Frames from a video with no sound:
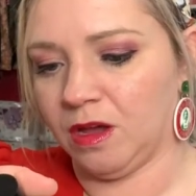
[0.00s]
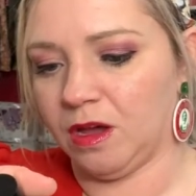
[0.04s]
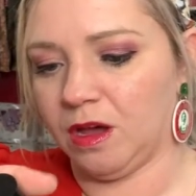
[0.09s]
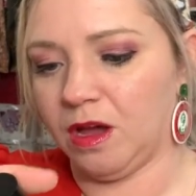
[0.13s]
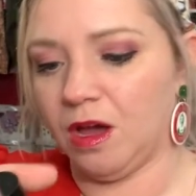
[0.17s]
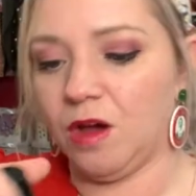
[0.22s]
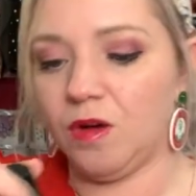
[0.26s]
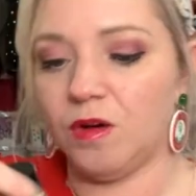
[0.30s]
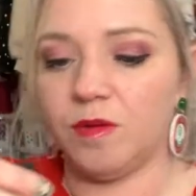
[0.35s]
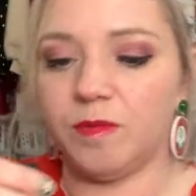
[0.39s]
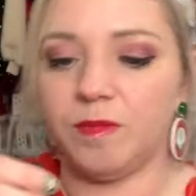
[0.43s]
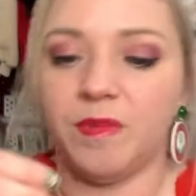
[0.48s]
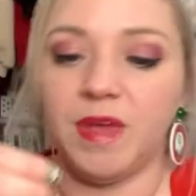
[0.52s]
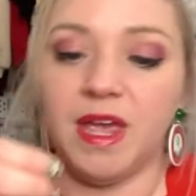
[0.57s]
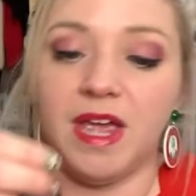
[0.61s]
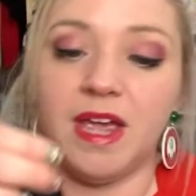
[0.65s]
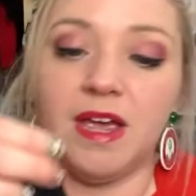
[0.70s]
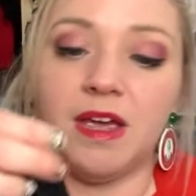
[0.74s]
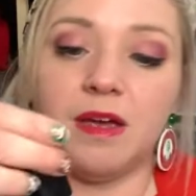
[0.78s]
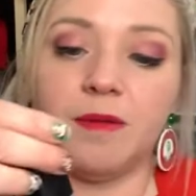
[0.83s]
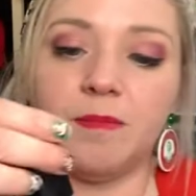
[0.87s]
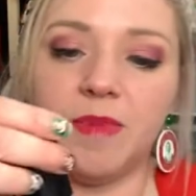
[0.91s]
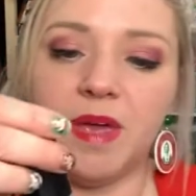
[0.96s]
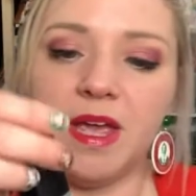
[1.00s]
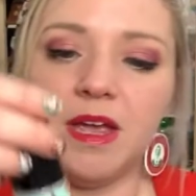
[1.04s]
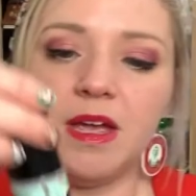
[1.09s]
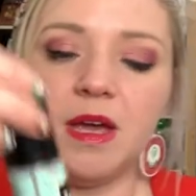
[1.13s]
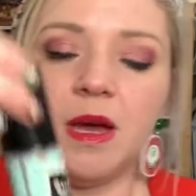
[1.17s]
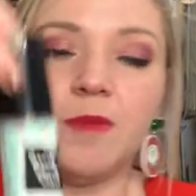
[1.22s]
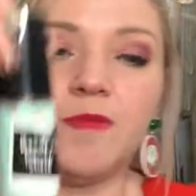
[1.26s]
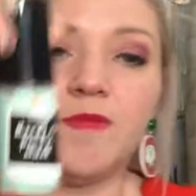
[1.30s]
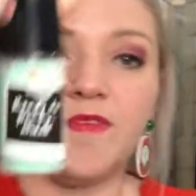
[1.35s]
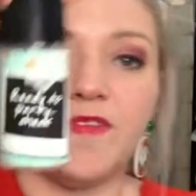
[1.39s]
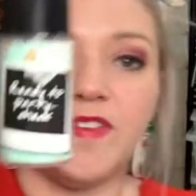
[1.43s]
Oh, a make
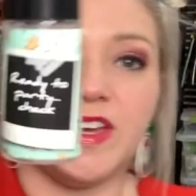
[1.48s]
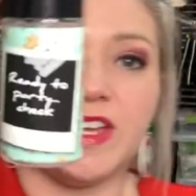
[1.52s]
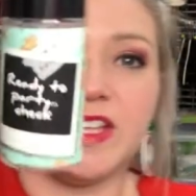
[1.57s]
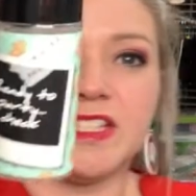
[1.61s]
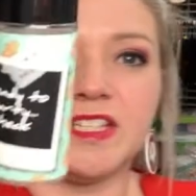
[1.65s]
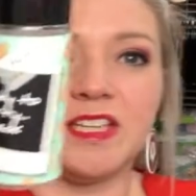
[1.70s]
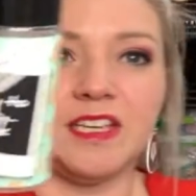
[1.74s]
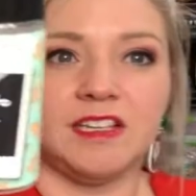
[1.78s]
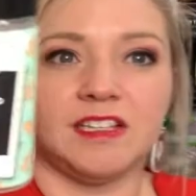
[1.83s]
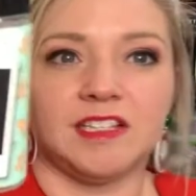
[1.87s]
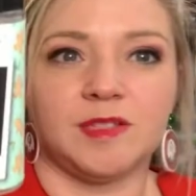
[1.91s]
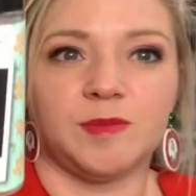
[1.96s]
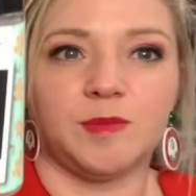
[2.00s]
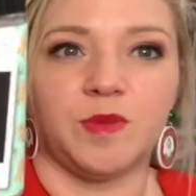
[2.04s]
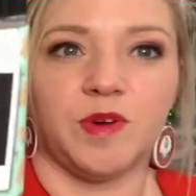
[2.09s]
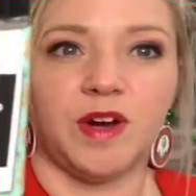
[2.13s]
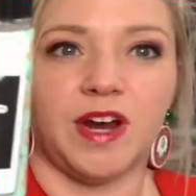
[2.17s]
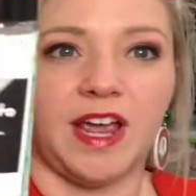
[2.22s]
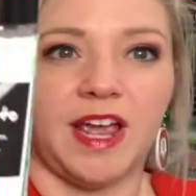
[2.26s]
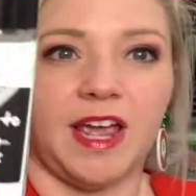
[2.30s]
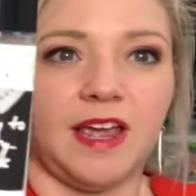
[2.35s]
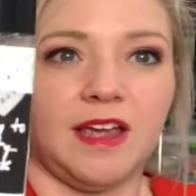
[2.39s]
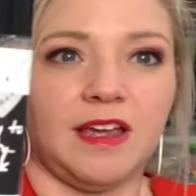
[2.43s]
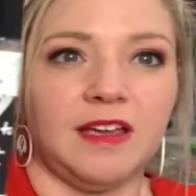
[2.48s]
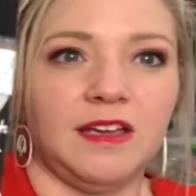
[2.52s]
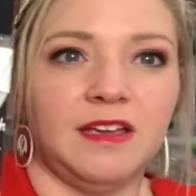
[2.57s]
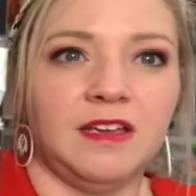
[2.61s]
makeup fixing spray.